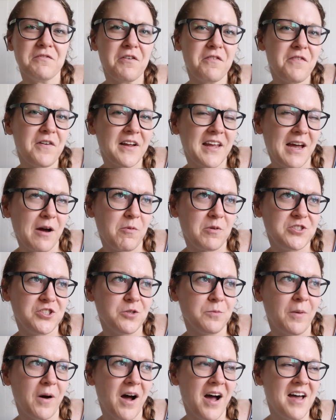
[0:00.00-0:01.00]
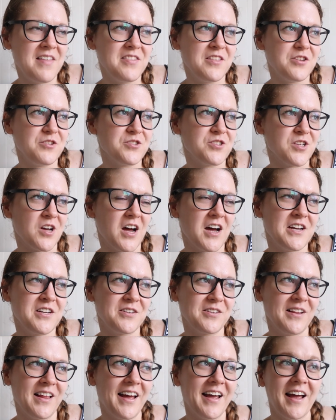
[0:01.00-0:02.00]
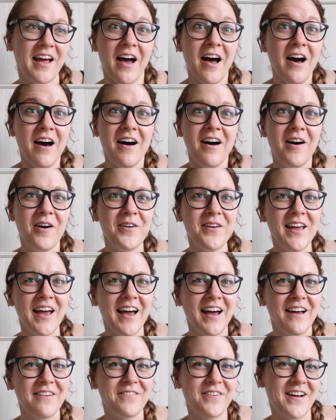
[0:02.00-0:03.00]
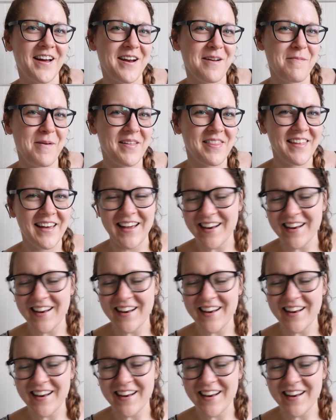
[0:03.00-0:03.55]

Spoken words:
Do you ever forget what you bought and then you saw it and you're like, oh yeah, I forgot about